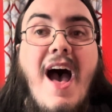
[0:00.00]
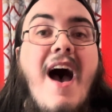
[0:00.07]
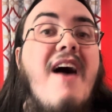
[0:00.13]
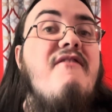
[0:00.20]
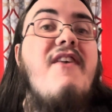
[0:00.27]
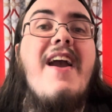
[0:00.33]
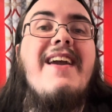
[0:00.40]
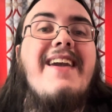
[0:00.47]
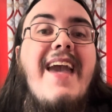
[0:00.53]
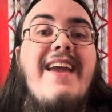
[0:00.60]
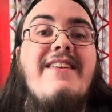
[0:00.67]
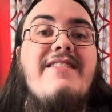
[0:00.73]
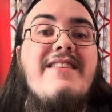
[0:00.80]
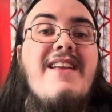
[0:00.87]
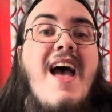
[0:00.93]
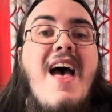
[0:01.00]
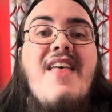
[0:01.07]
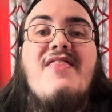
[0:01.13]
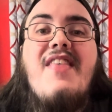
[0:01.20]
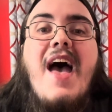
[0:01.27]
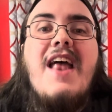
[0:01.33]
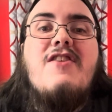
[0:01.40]
A vacation
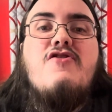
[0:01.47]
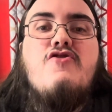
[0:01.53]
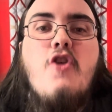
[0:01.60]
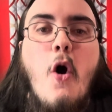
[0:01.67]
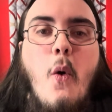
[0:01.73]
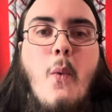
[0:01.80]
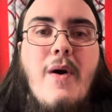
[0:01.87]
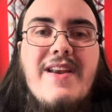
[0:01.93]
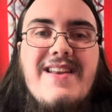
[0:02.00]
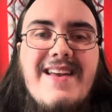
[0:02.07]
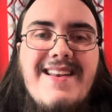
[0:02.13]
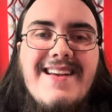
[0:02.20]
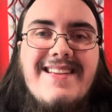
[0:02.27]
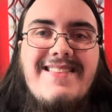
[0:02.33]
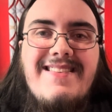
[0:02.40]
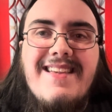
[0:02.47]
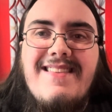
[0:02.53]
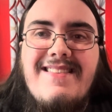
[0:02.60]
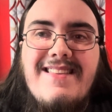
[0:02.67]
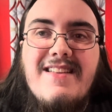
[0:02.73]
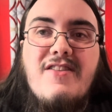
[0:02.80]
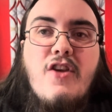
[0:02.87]
that no one in
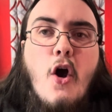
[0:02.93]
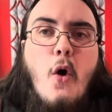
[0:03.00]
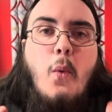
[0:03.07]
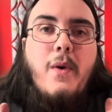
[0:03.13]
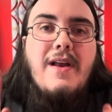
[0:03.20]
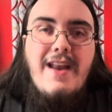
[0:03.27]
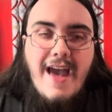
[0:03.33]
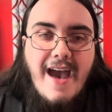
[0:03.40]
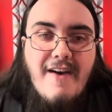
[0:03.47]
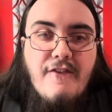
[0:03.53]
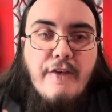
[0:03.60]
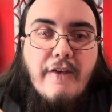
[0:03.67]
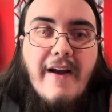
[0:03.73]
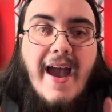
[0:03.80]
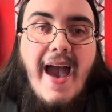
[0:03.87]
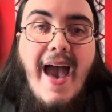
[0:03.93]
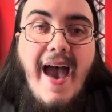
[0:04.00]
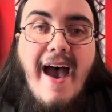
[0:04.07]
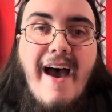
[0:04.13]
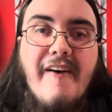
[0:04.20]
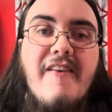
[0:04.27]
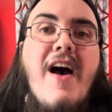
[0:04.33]
existence would ever
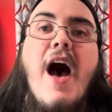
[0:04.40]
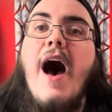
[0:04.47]
have.